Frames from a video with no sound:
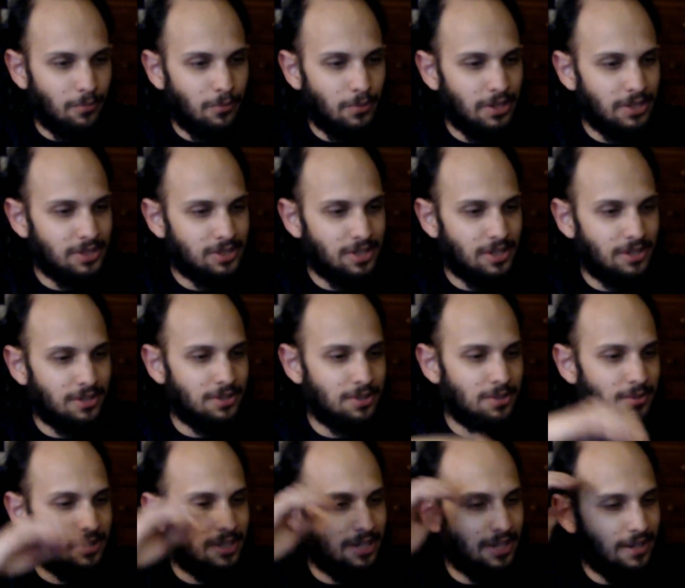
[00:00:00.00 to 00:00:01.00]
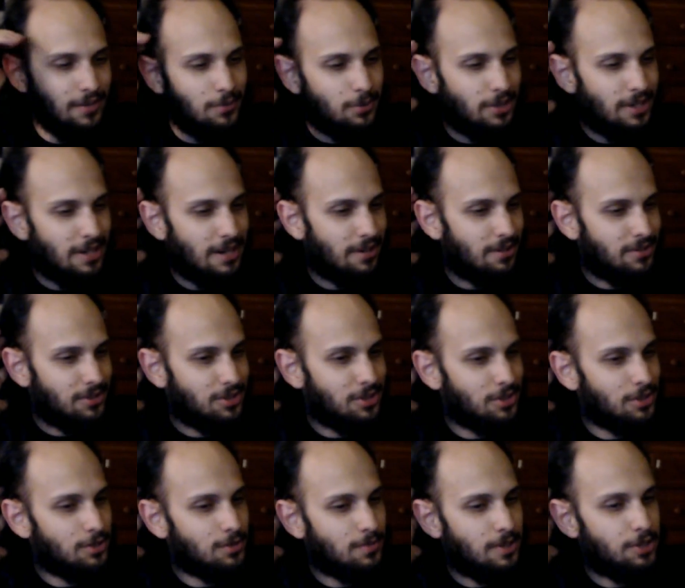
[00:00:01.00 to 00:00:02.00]
what he's gonna do to get everyone out of this
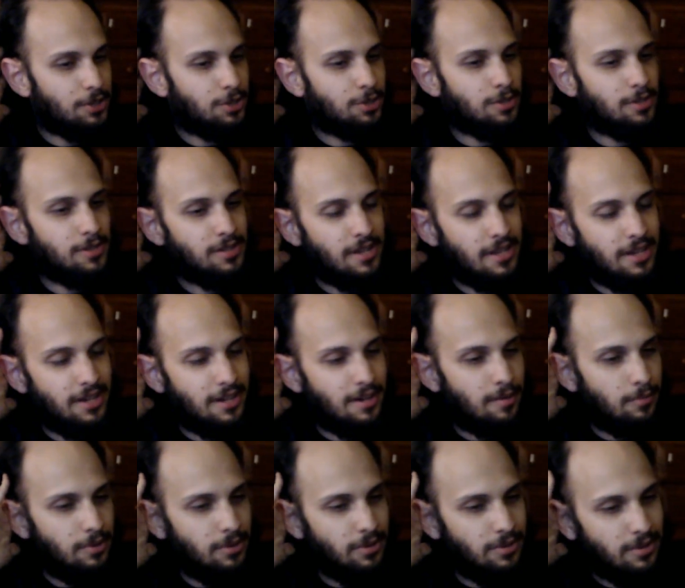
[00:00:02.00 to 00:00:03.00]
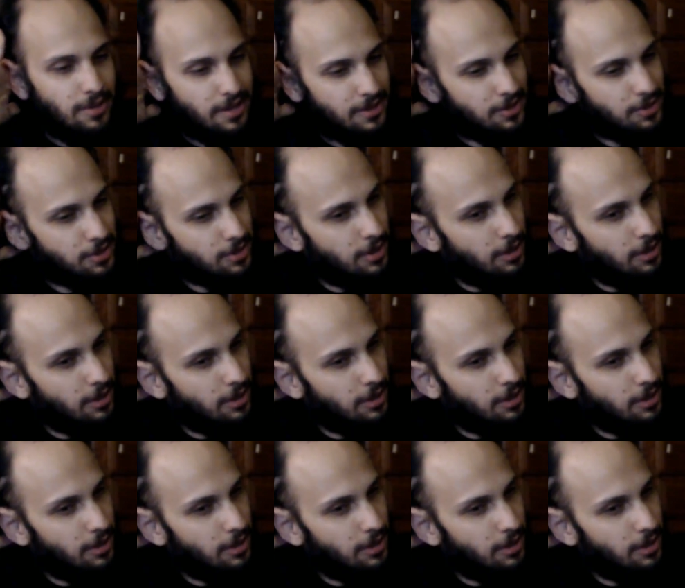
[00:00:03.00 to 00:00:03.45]
situation, and I really like this